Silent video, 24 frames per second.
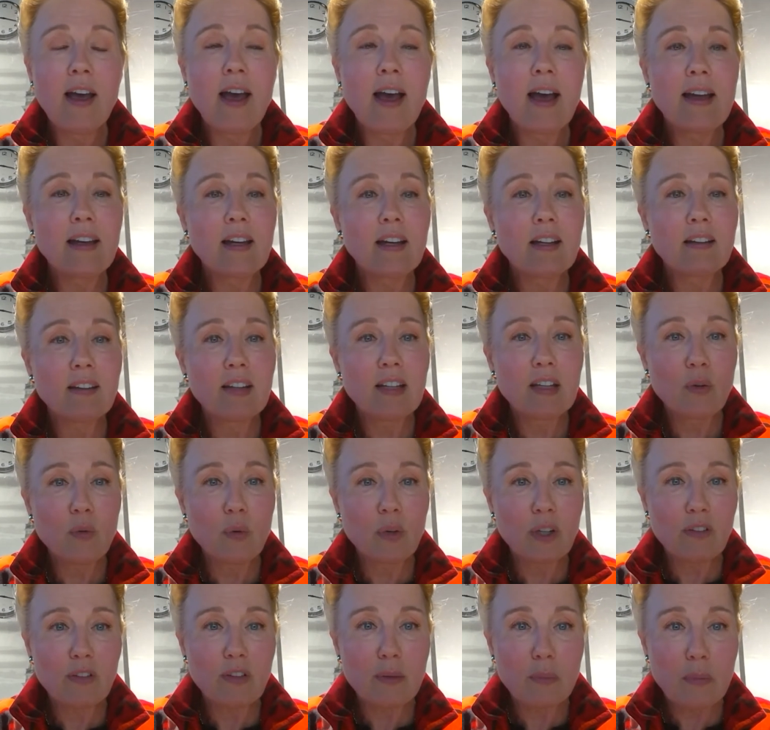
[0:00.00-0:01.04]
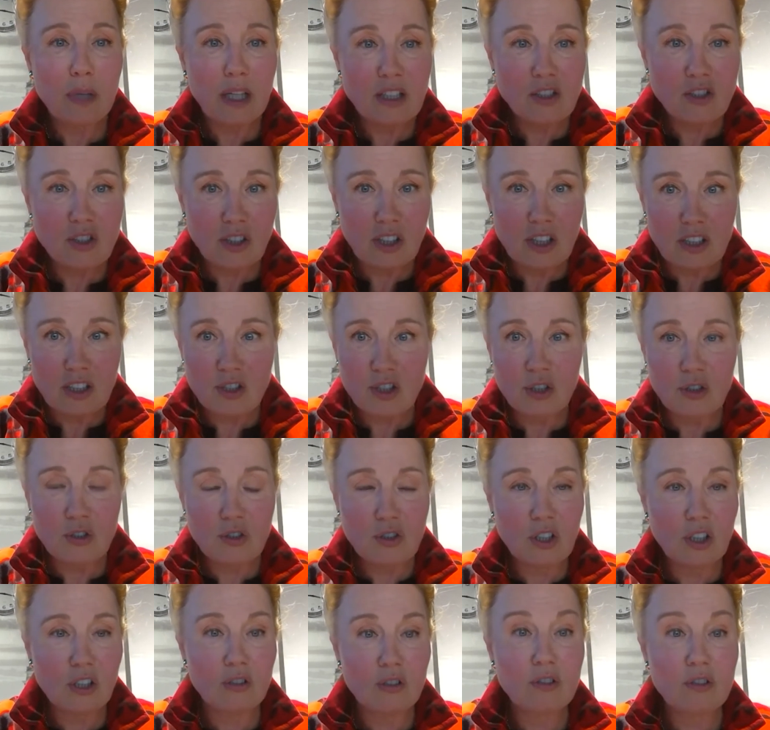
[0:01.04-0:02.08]
And I think one of the major issues
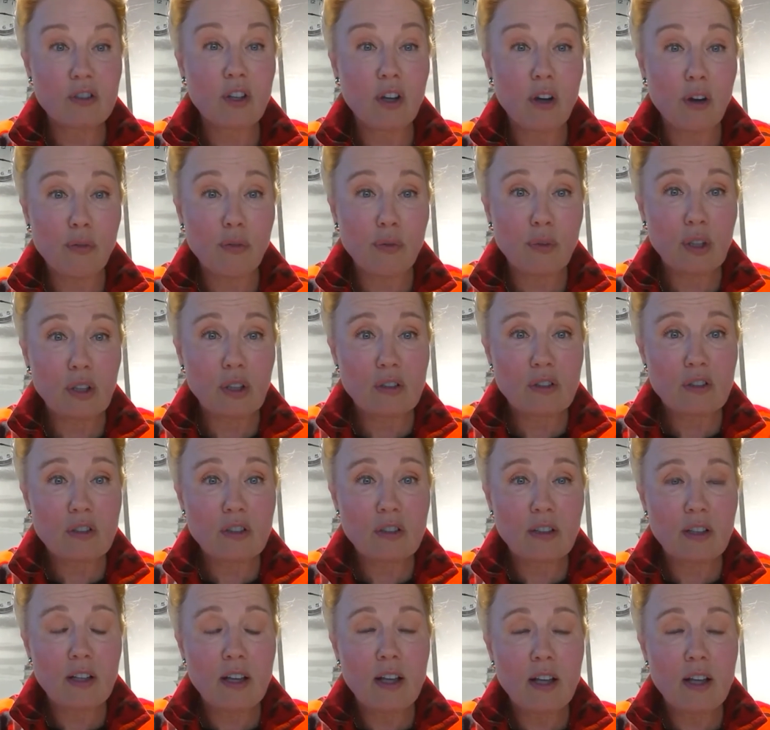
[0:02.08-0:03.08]
here is governance.